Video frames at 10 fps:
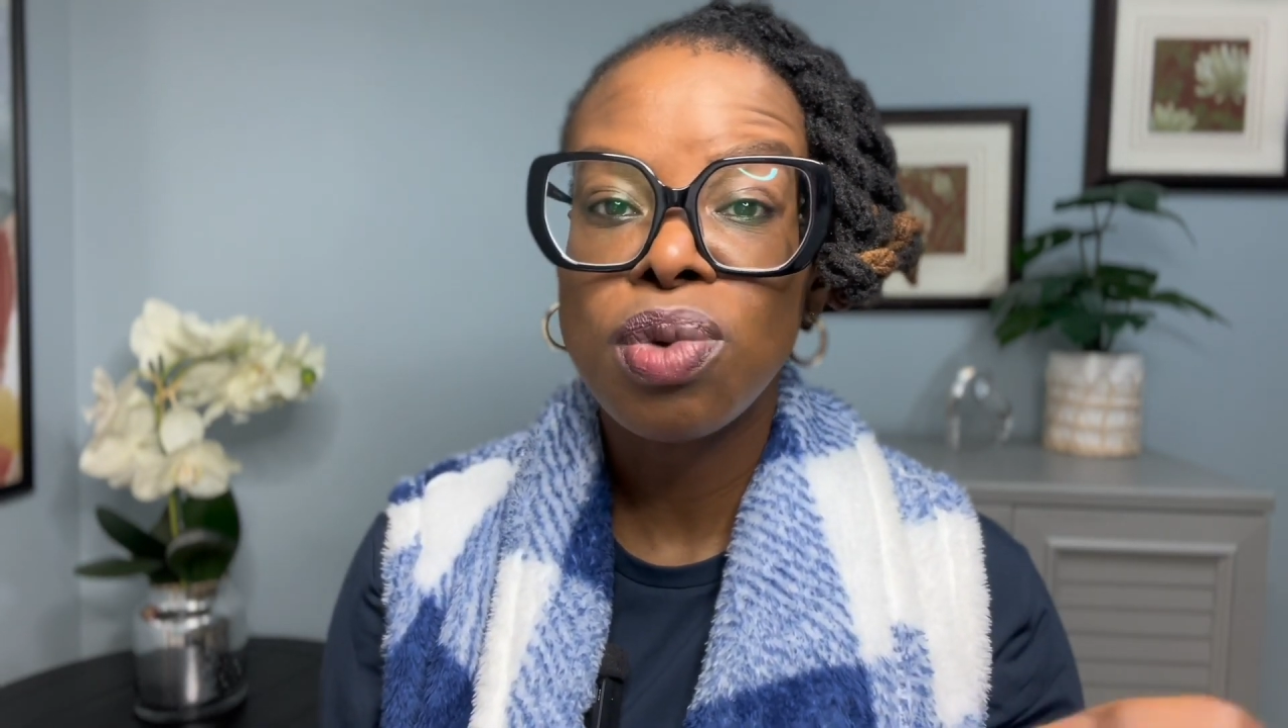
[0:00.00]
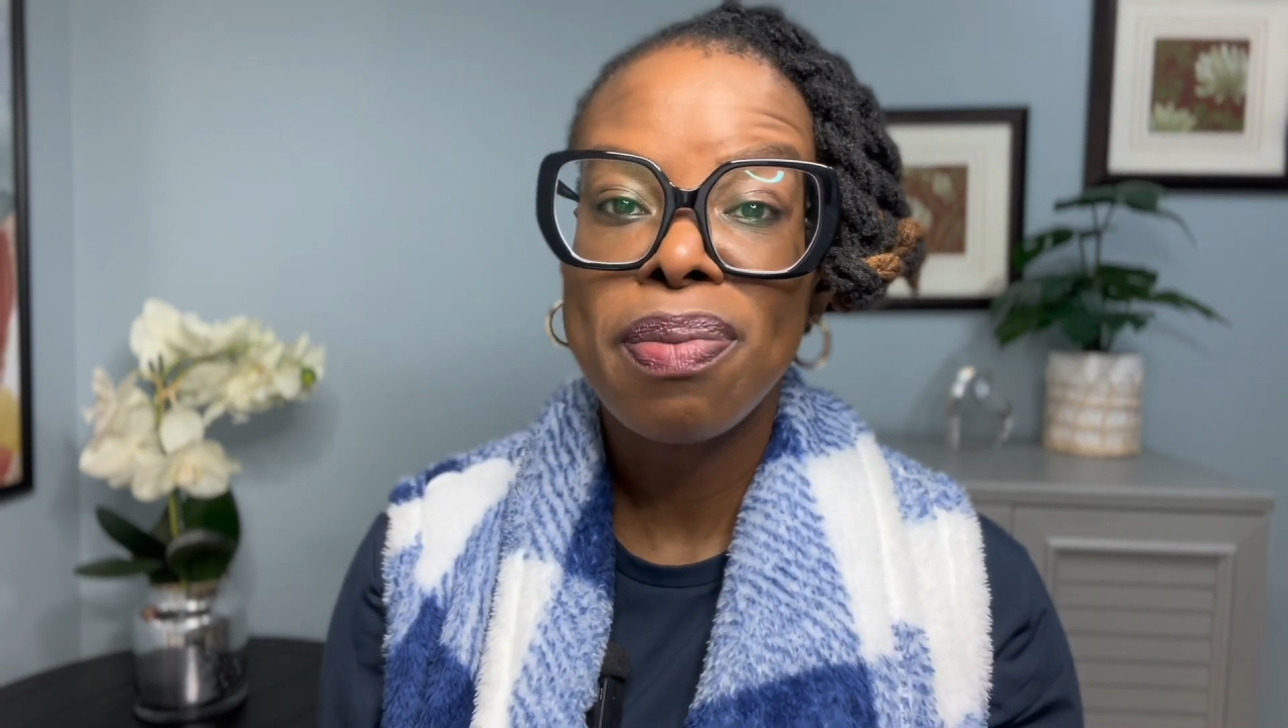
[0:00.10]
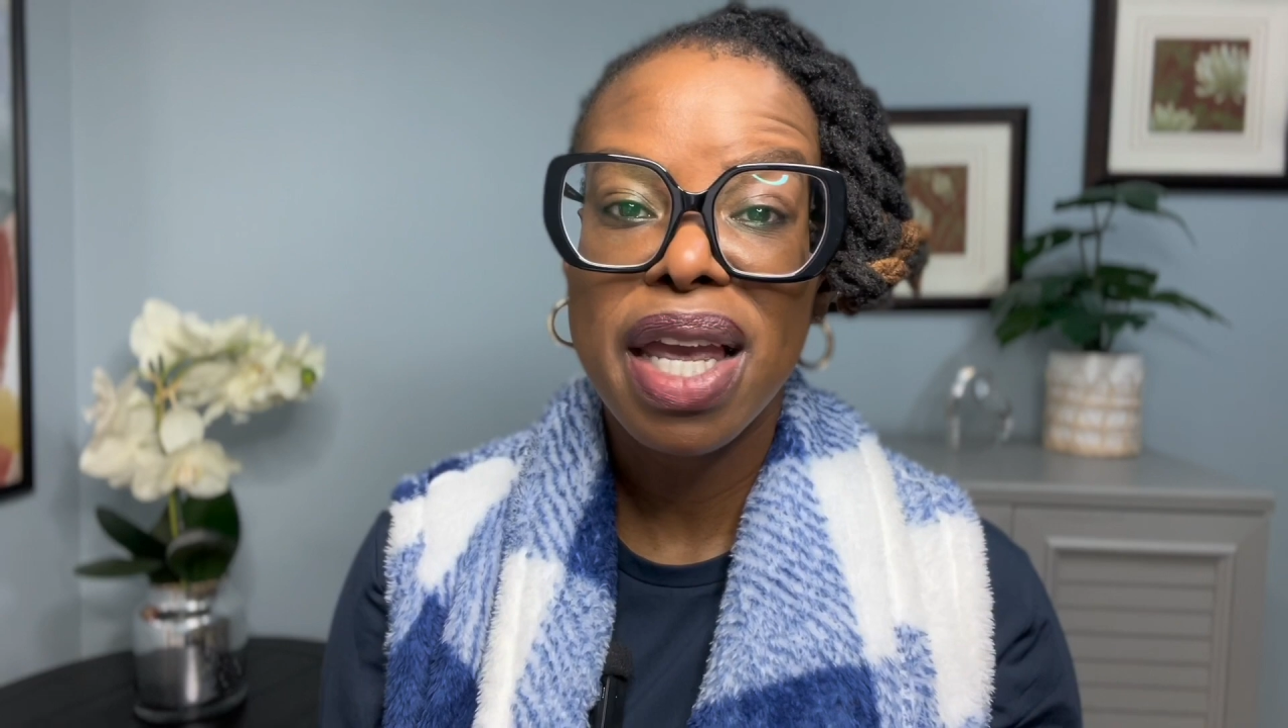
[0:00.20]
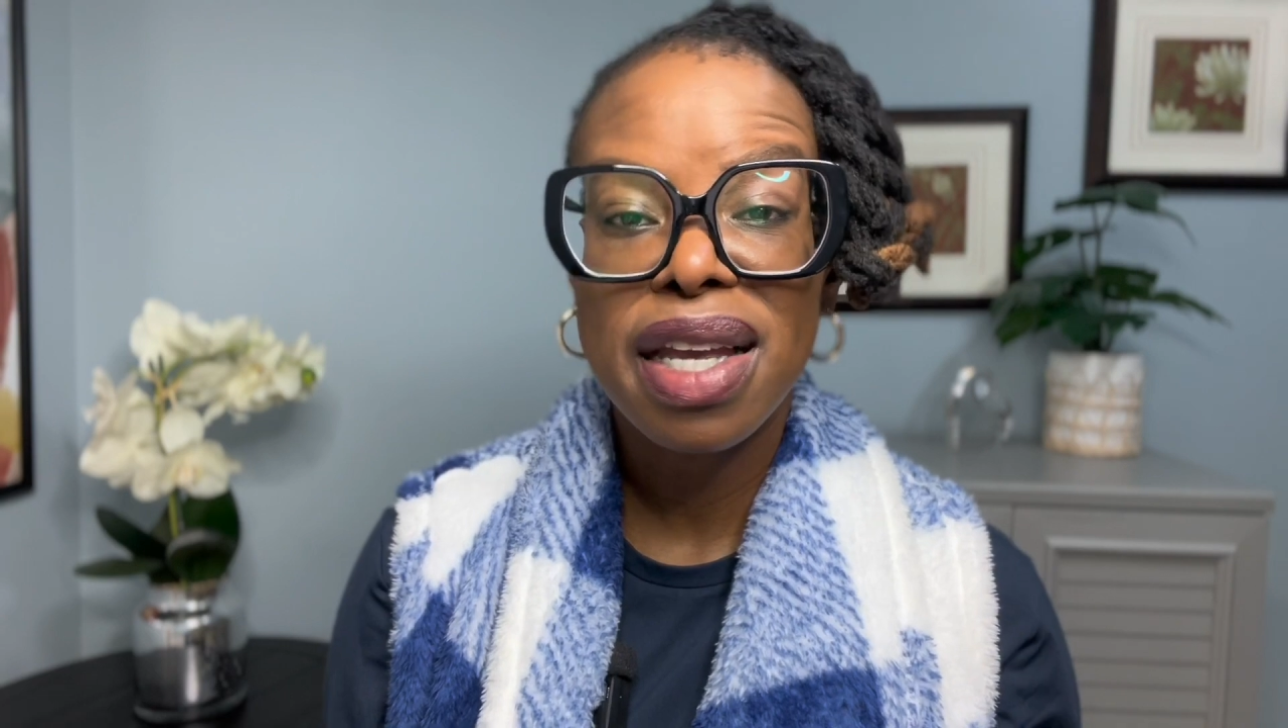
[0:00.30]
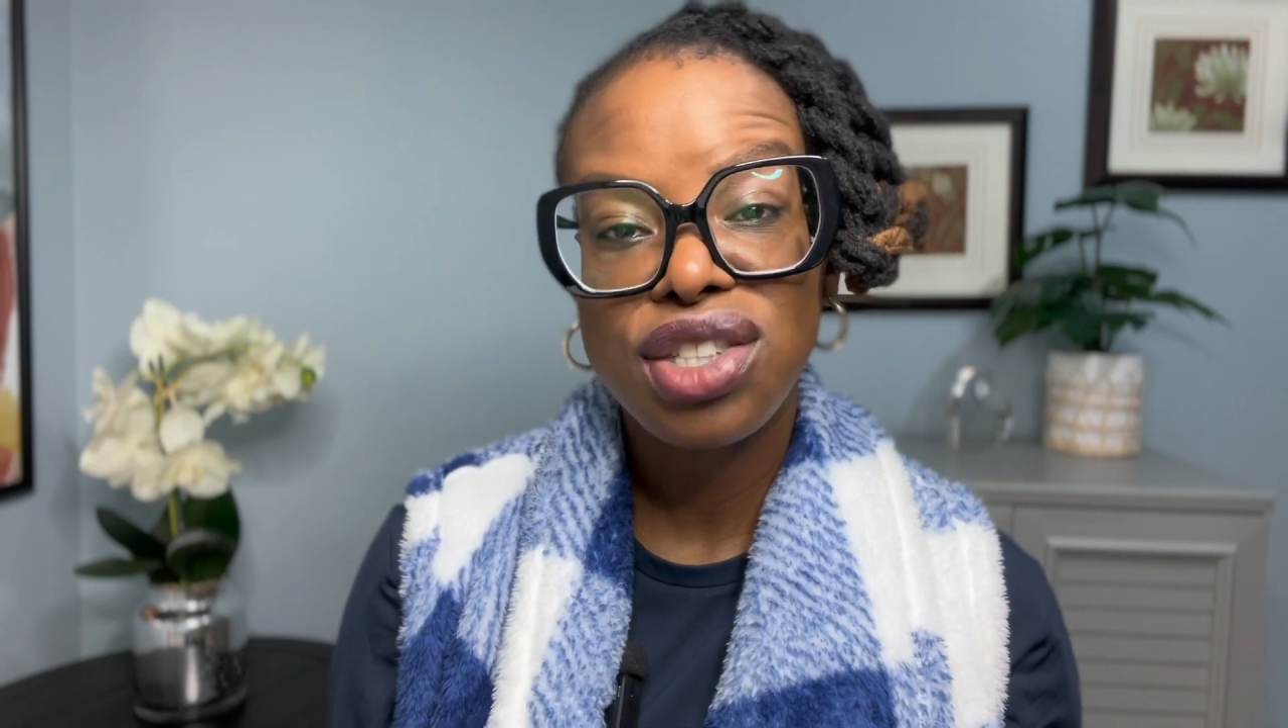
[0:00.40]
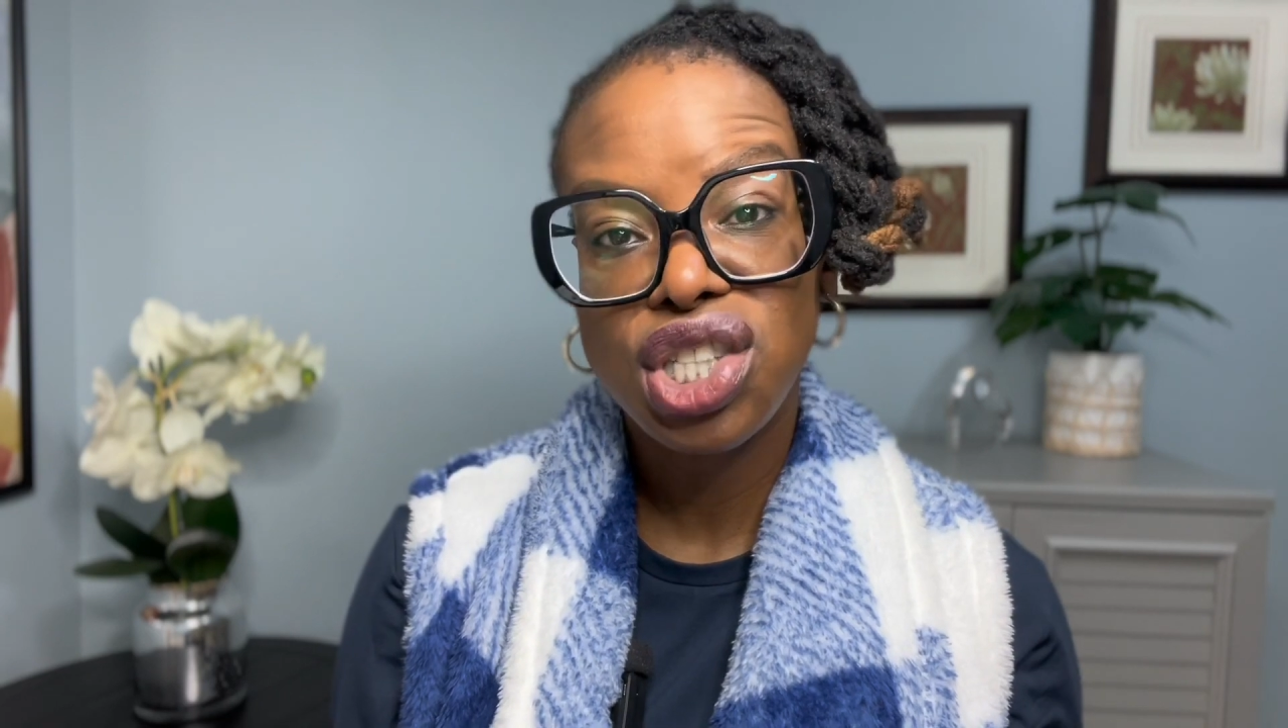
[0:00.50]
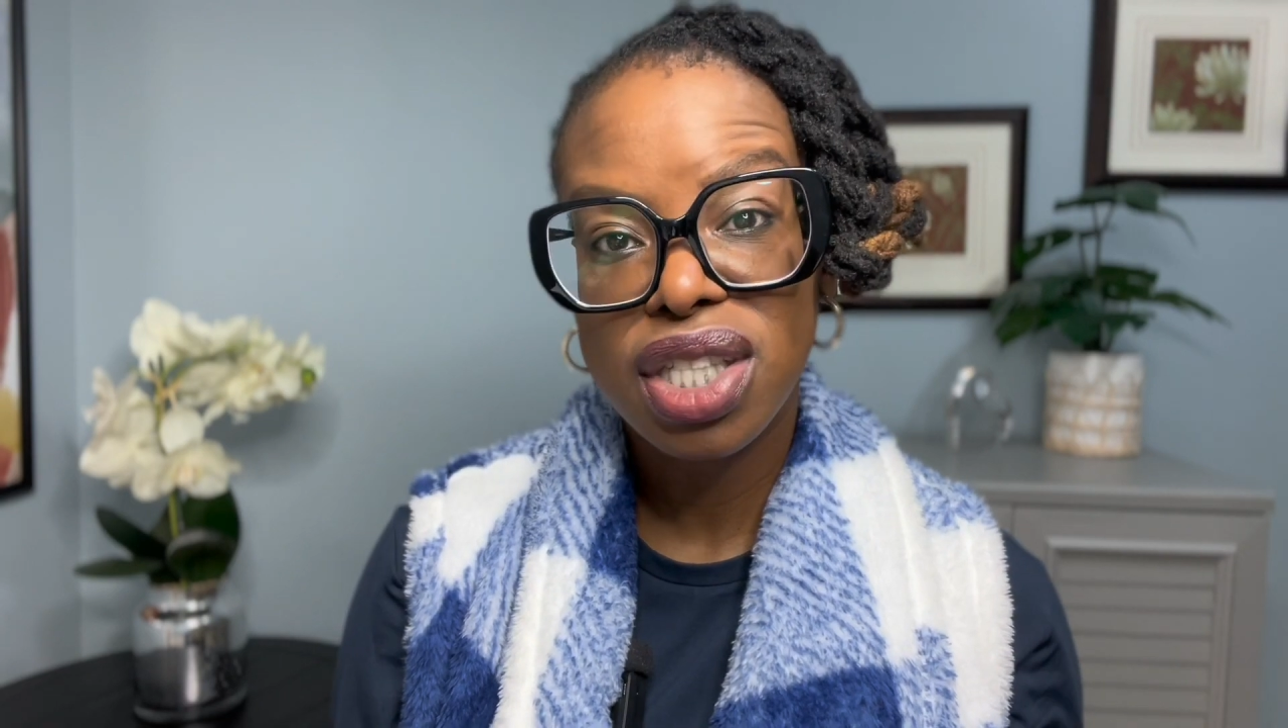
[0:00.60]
we make in